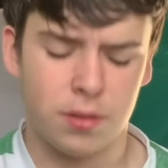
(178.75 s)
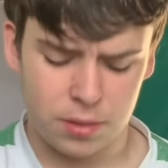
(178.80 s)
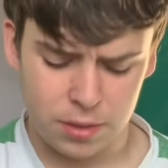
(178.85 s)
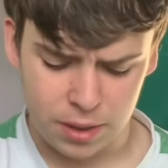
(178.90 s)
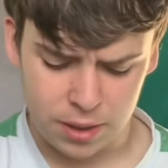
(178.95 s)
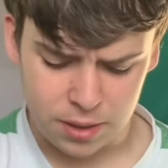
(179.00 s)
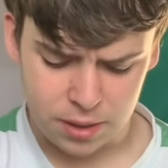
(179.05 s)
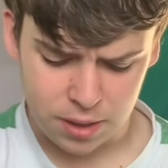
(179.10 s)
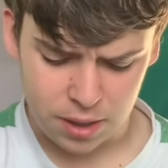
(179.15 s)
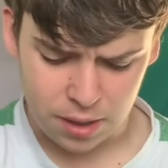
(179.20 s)

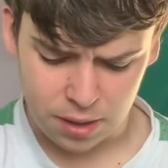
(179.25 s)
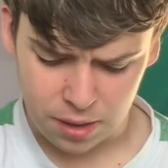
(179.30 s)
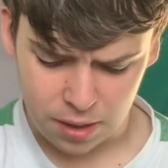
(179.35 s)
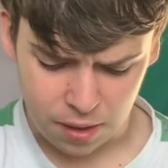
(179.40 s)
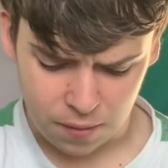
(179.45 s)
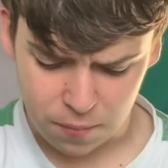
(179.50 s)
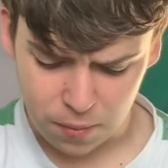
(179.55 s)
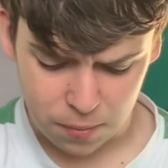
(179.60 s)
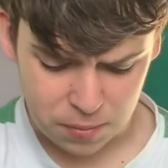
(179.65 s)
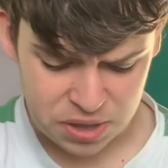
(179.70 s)
Like
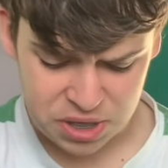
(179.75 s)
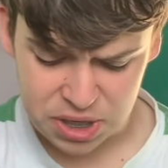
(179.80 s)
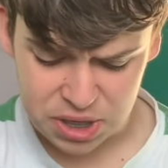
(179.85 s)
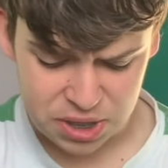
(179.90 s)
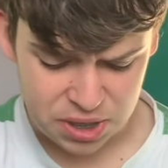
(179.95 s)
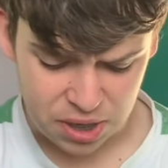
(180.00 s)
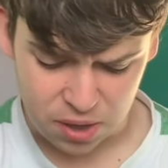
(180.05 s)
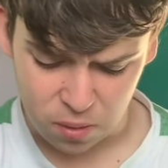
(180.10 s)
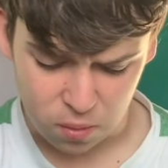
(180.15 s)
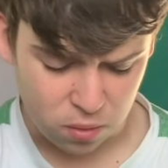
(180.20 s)
I'm a
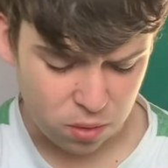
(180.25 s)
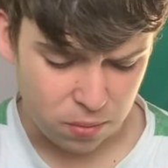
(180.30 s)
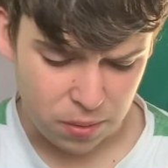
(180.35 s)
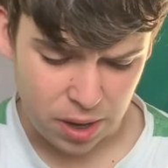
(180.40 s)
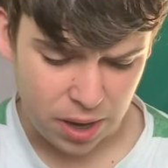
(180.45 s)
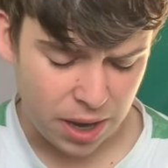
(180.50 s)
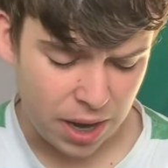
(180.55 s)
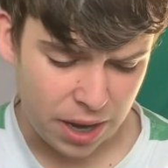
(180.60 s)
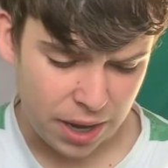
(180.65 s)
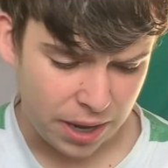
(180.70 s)
season ticket holder, but
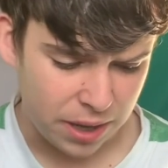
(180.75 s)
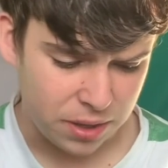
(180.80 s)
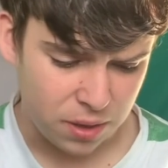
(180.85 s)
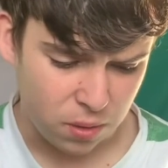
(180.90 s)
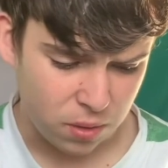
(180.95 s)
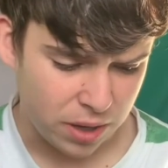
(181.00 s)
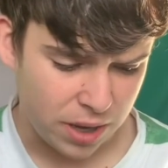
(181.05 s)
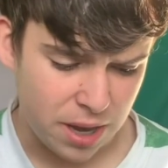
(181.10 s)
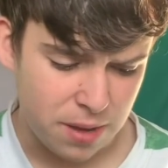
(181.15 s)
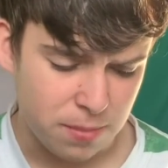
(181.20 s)
I can't get to
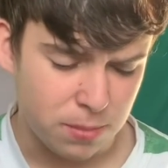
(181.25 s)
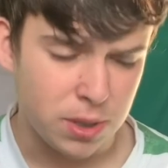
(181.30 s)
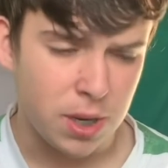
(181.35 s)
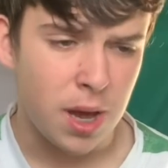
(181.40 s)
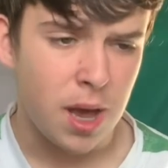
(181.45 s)
all the games.